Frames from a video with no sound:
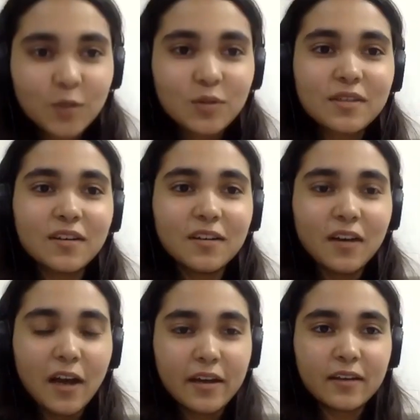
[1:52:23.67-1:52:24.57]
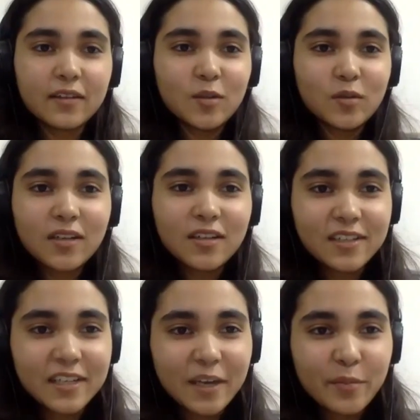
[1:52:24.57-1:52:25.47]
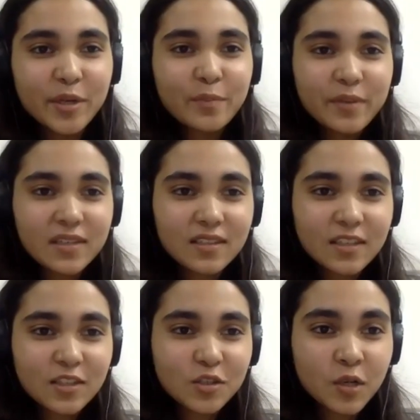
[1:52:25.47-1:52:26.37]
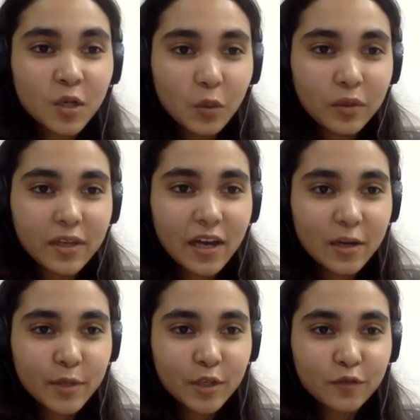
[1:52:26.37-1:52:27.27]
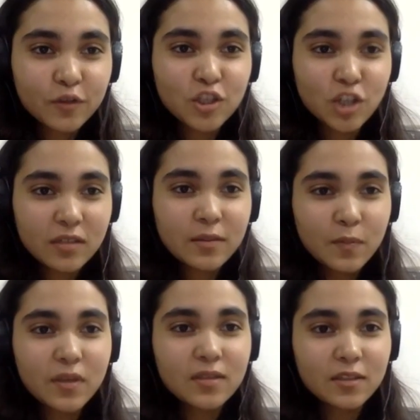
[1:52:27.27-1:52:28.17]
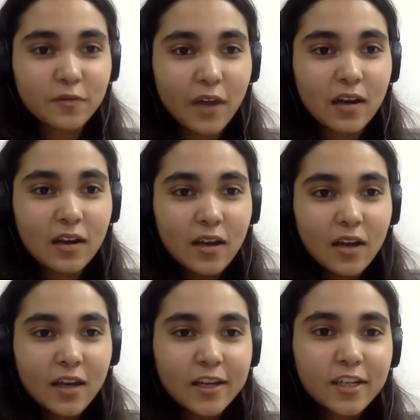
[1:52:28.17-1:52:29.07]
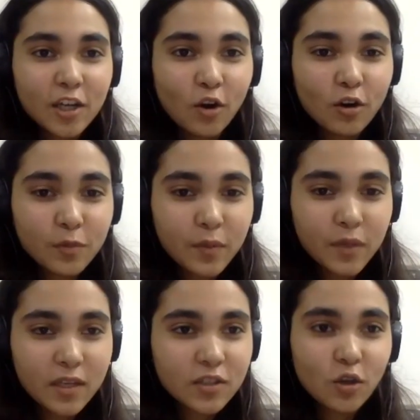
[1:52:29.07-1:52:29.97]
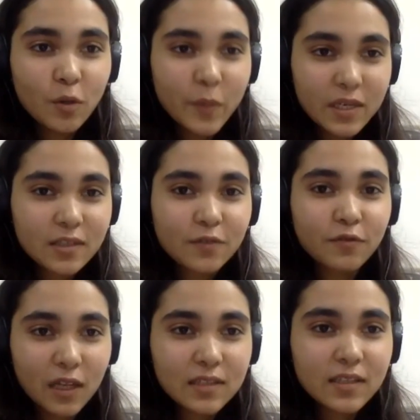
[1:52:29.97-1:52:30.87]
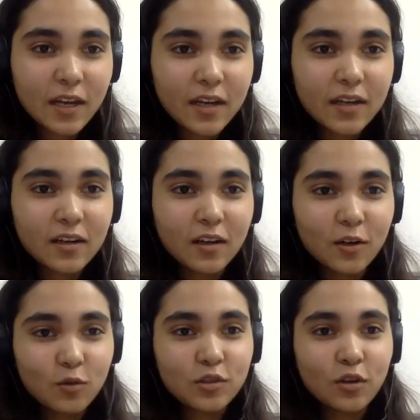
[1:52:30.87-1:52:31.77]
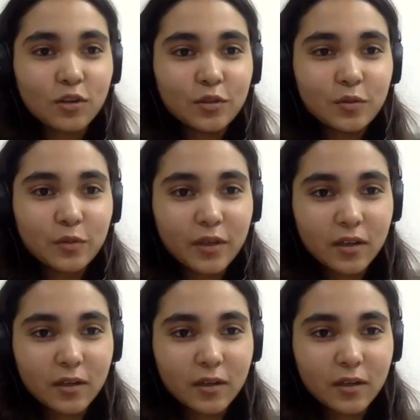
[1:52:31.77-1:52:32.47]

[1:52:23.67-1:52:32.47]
you, sir. I totally agree. I mean, a peace needs to include the element of a just peace as well. It's not peace if one side goes on to